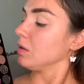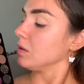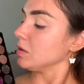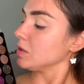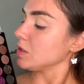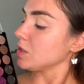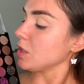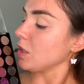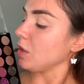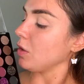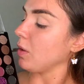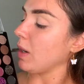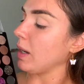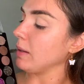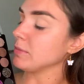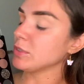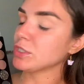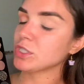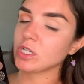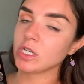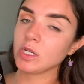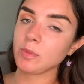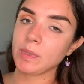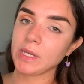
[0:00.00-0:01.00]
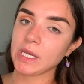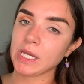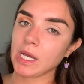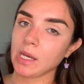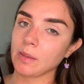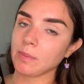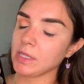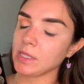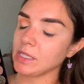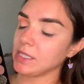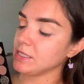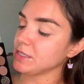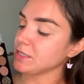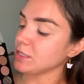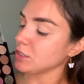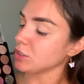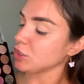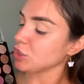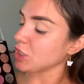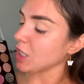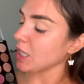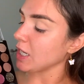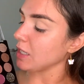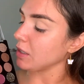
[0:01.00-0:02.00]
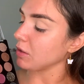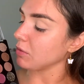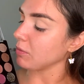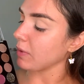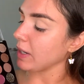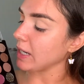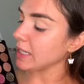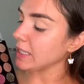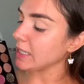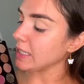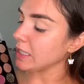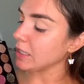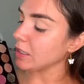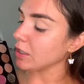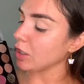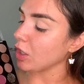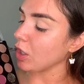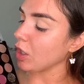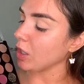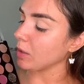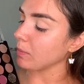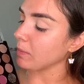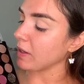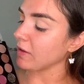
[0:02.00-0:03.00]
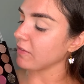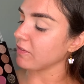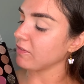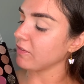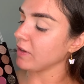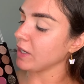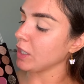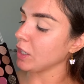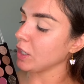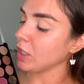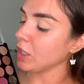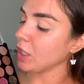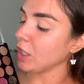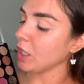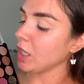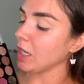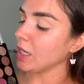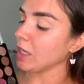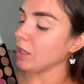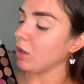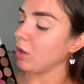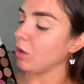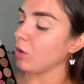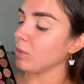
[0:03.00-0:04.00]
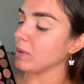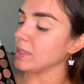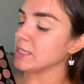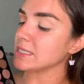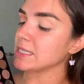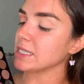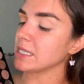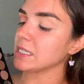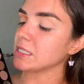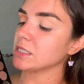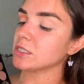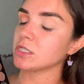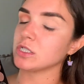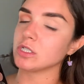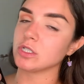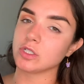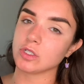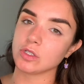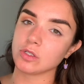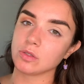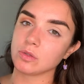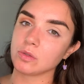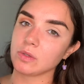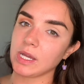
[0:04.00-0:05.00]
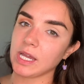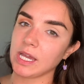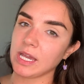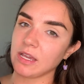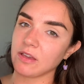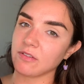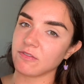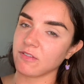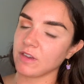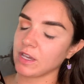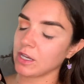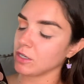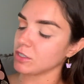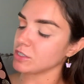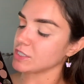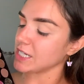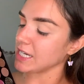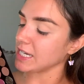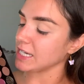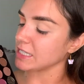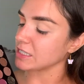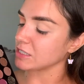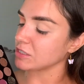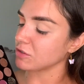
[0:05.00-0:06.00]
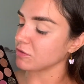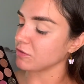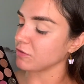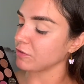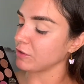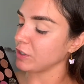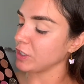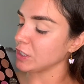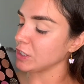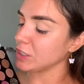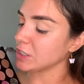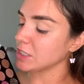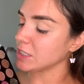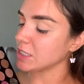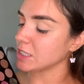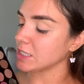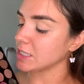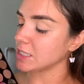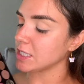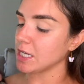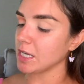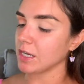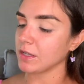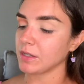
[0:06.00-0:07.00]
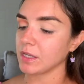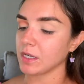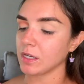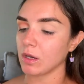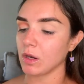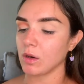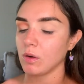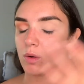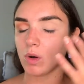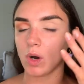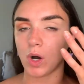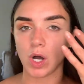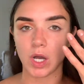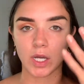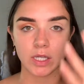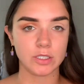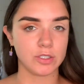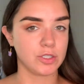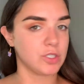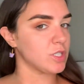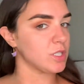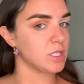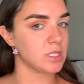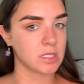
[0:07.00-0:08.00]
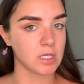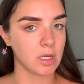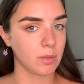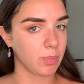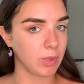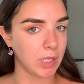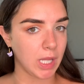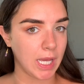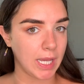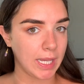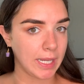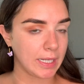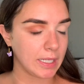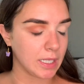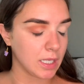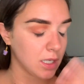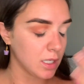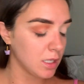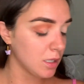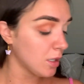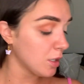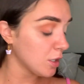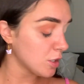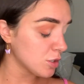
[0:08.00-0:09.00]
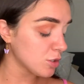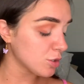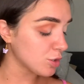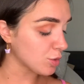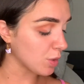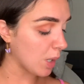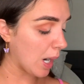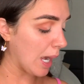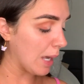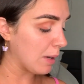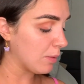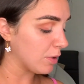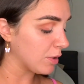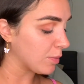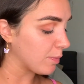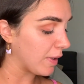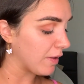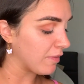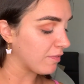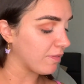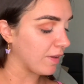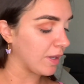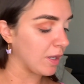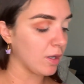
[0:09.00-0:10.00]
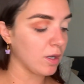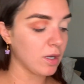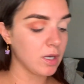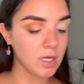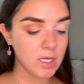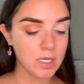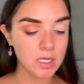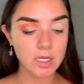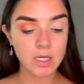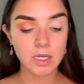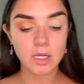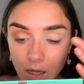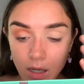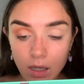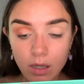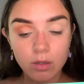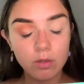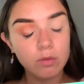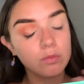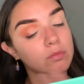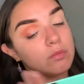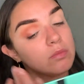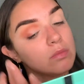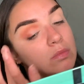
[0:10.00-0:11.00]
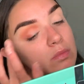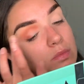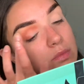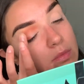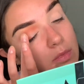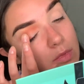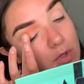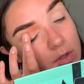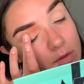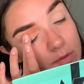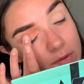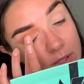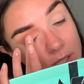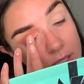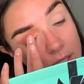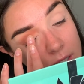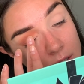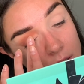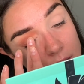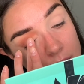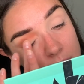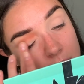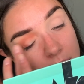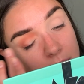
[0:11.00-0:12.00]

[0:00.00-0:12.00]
So I'm just gonna pick up this shade right here on my finger. I always like to do a finger test first to see how they go on just applied dry with my finger. Oh, over here.